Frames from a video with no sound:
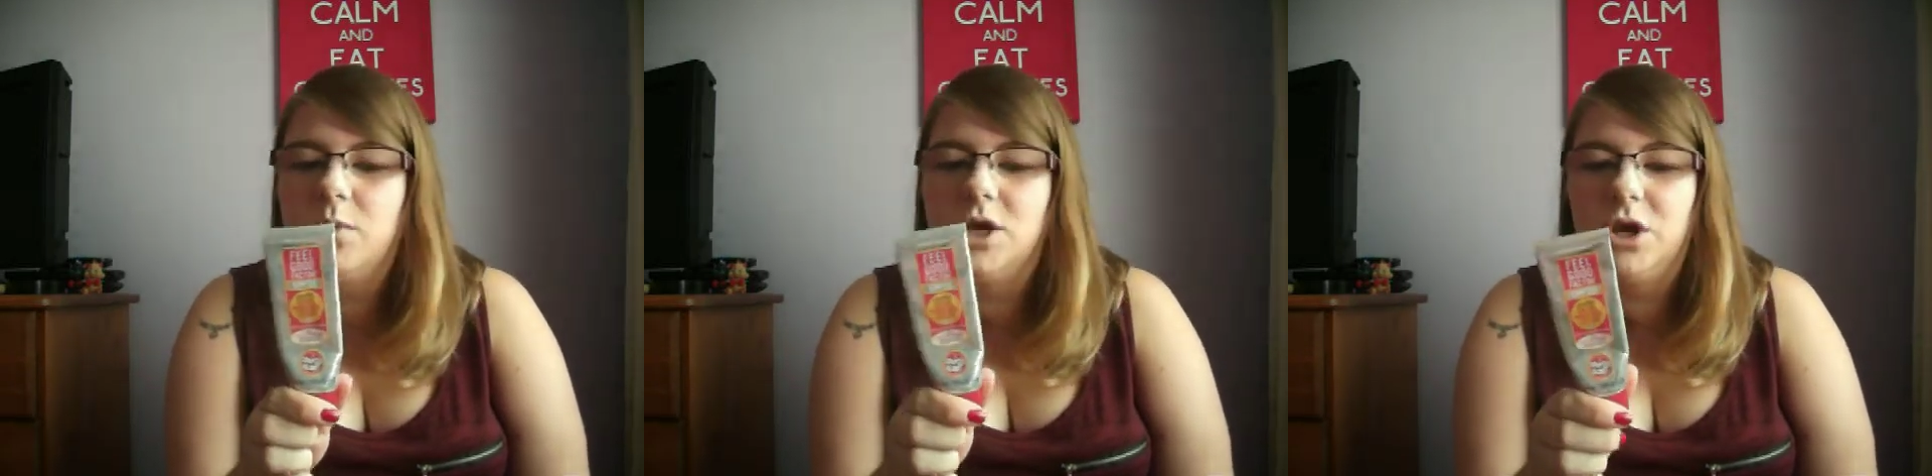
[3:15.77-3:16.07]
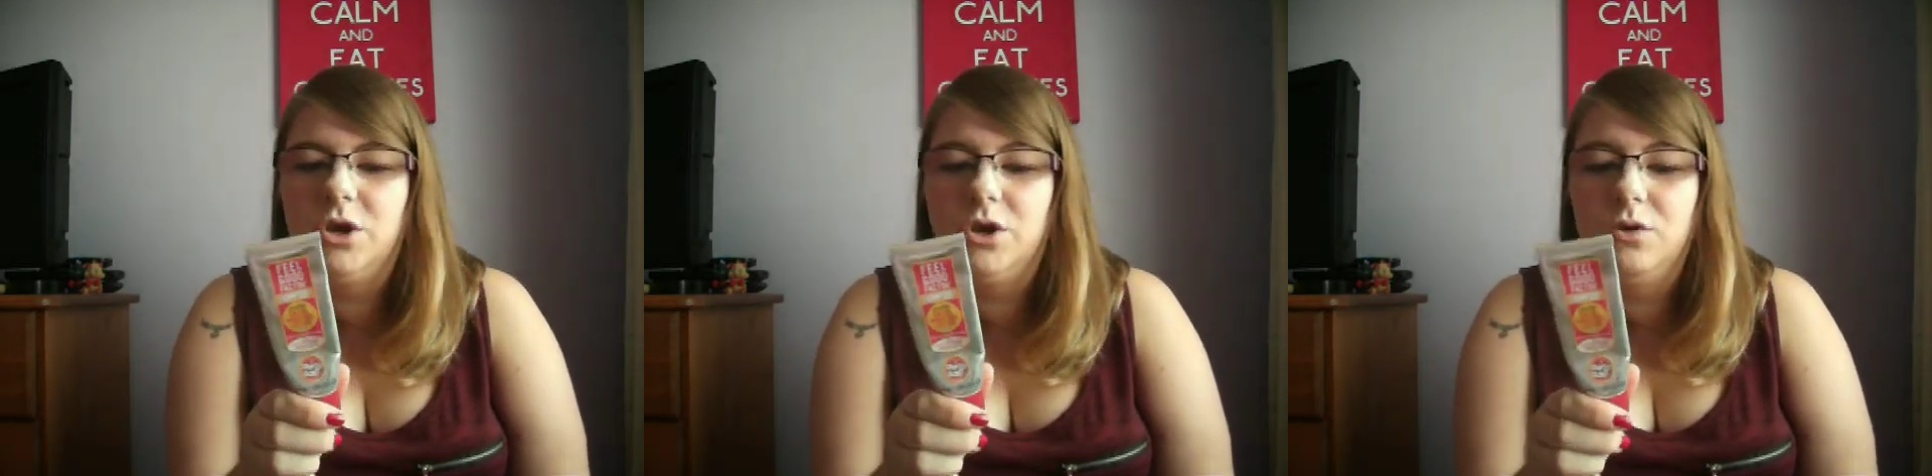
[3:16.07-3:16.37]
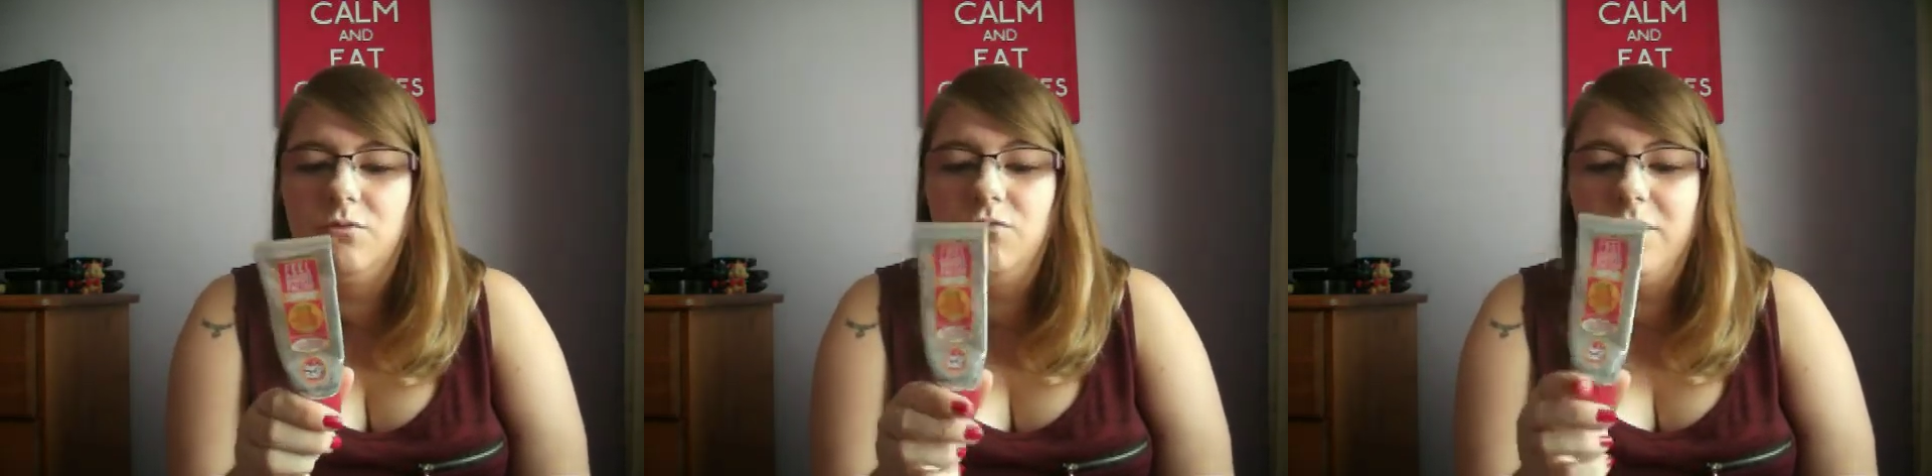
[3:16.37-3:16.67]
which I
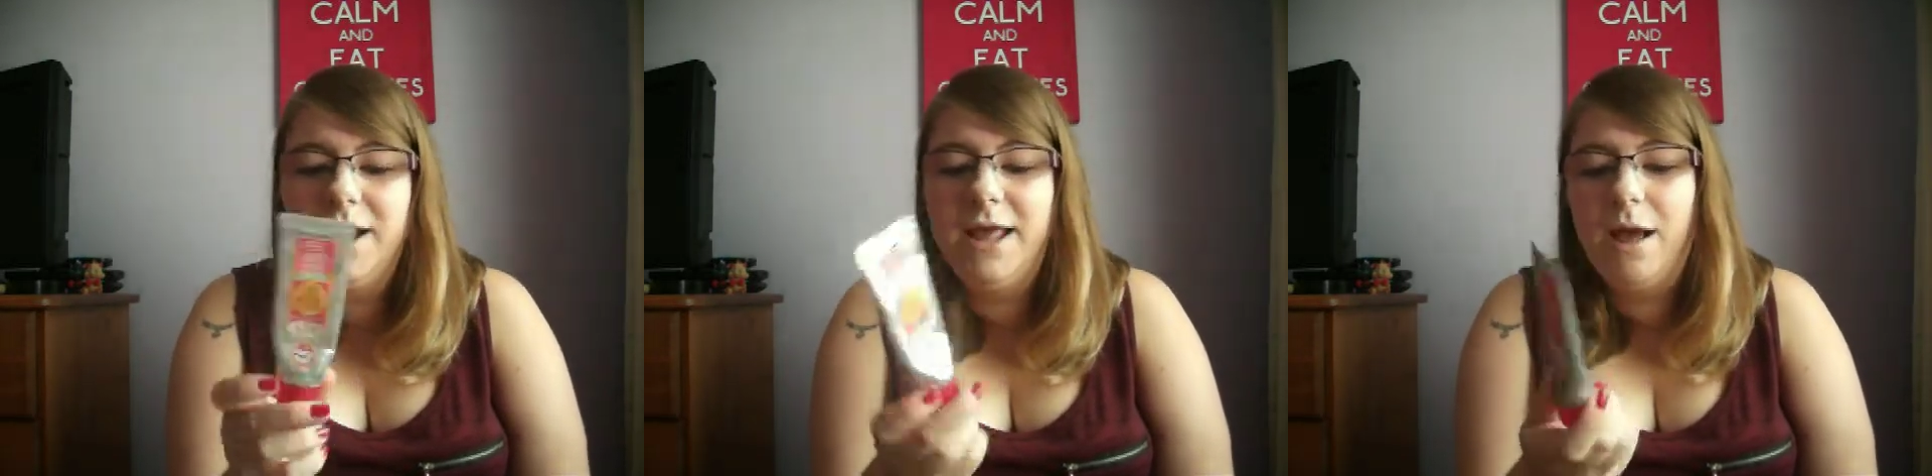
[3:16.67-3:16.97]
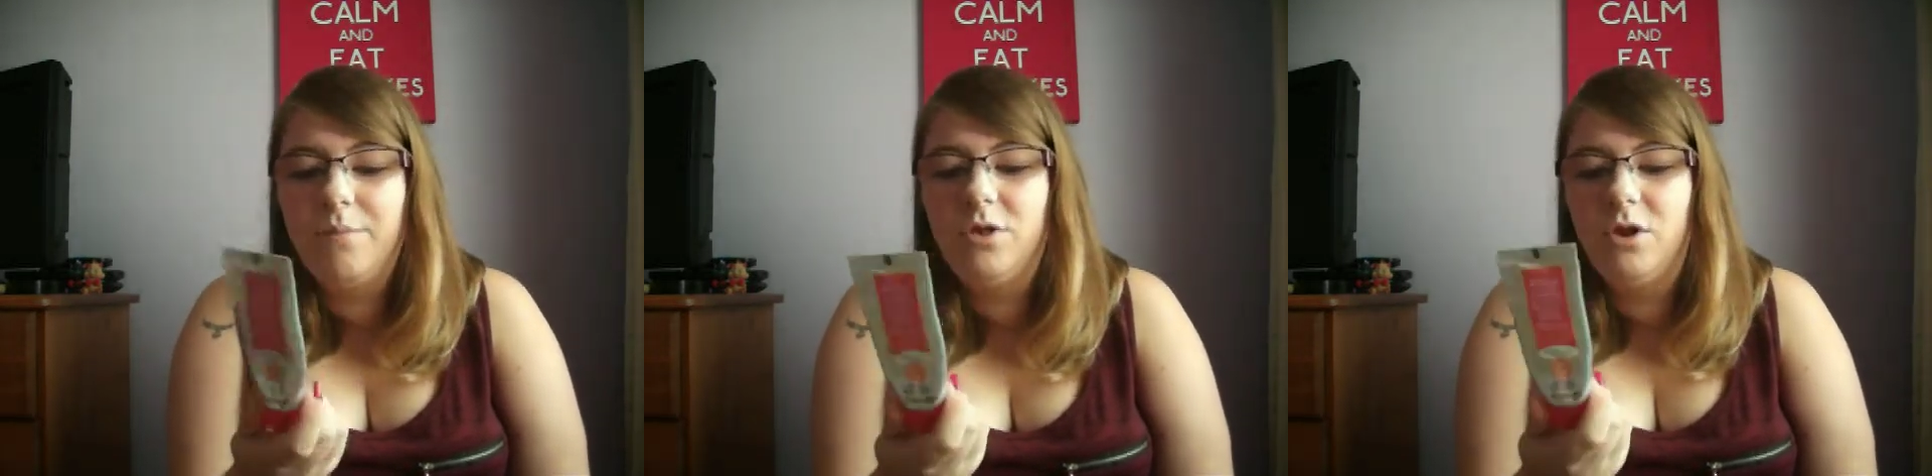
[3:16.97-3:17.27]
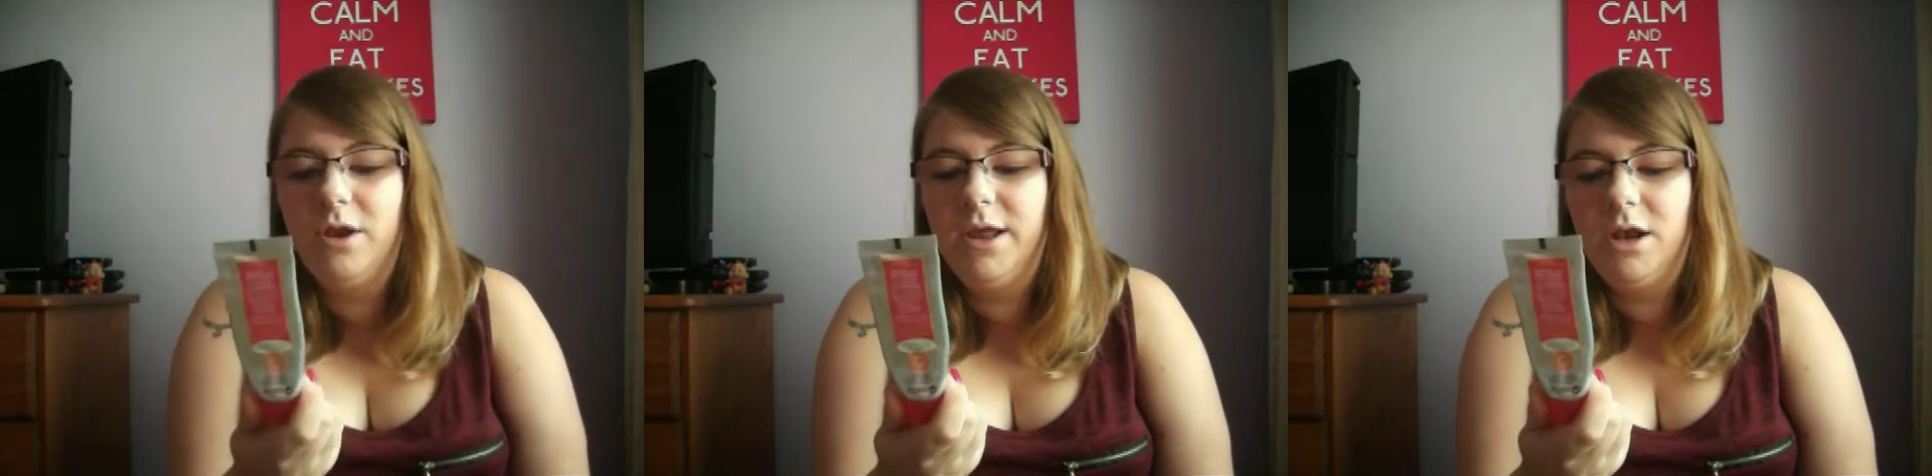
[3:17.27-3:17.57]
really
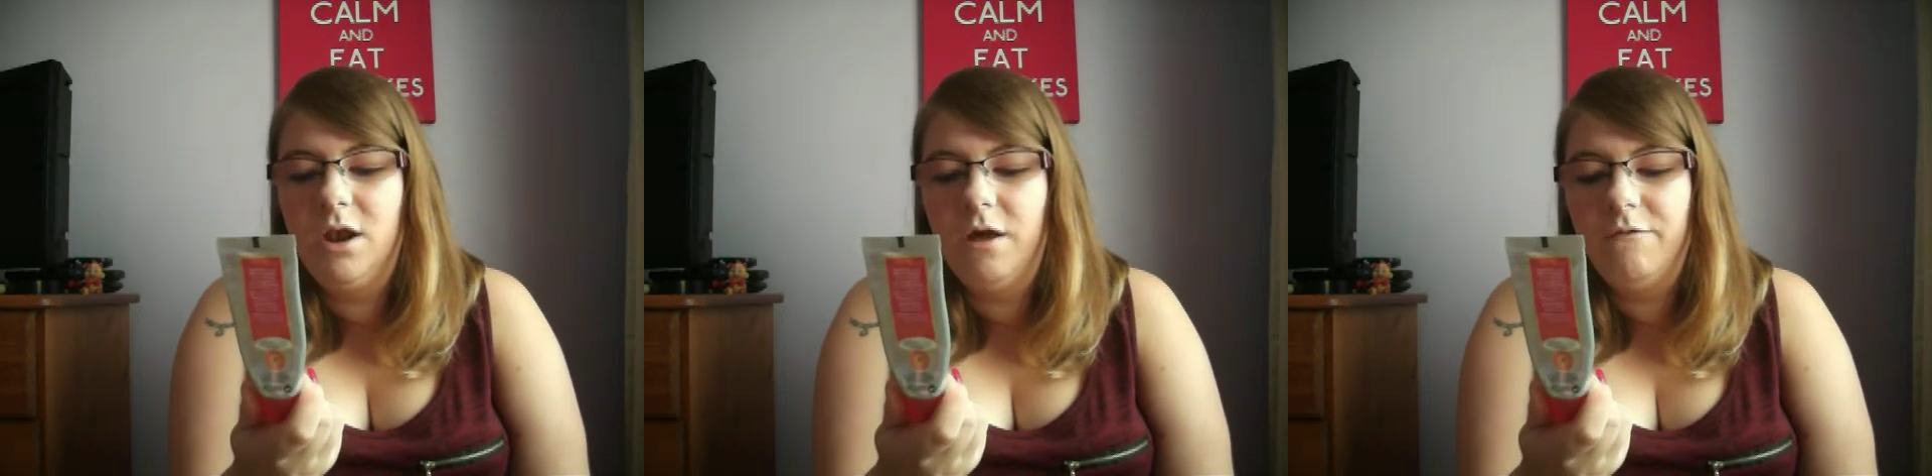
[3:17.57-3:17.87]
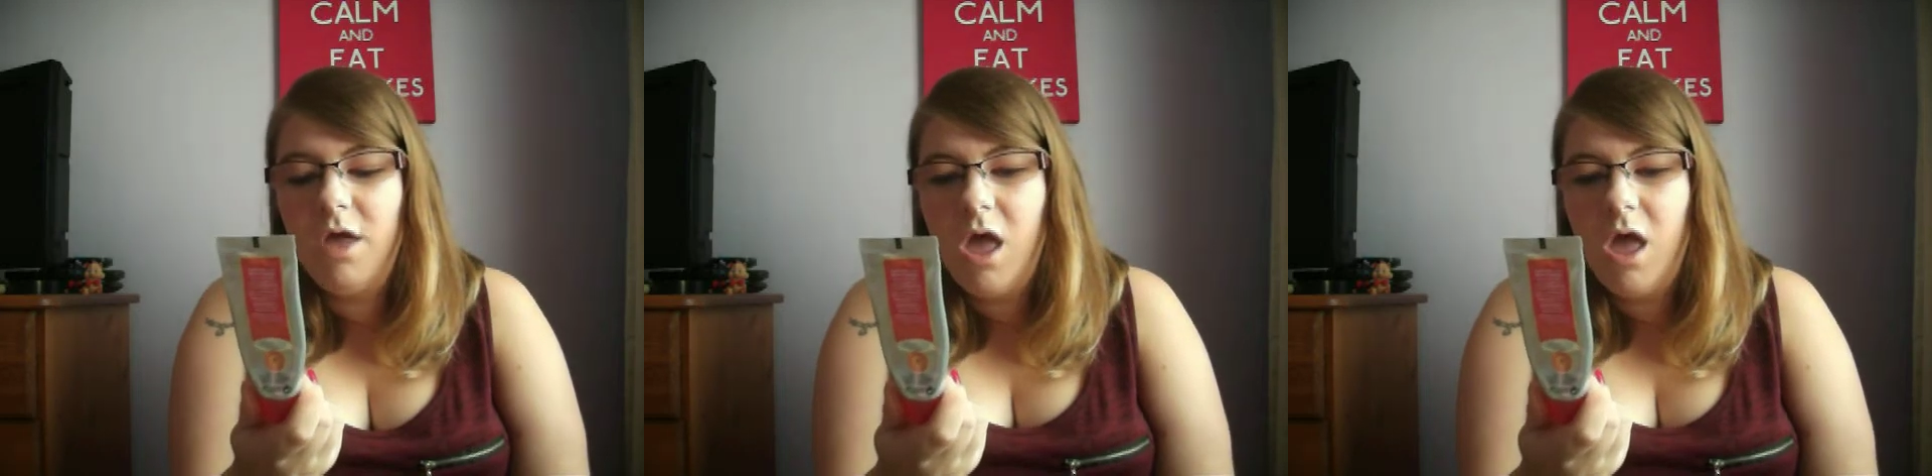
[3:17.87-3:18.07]
absolutely love.